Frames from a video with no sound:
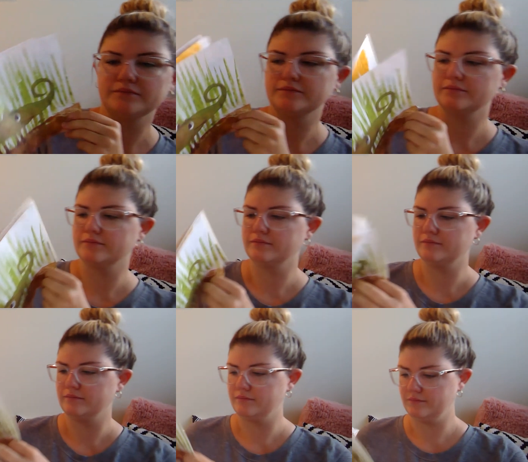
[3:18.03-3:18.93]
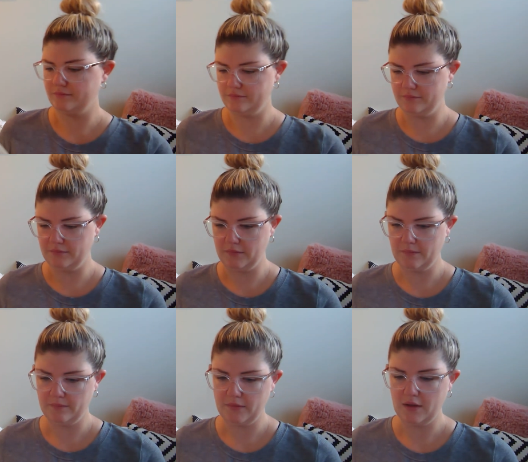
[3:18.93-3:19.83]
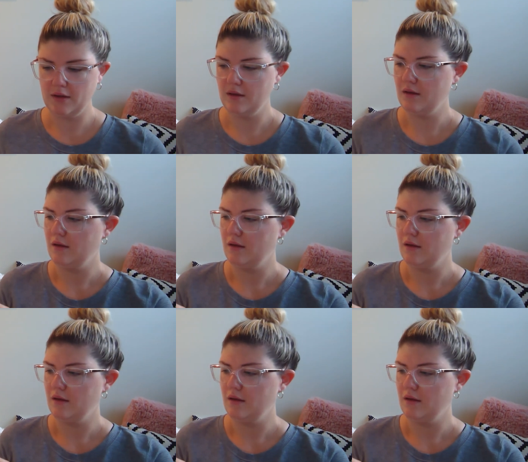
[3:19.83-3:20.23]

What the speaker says: [no speech]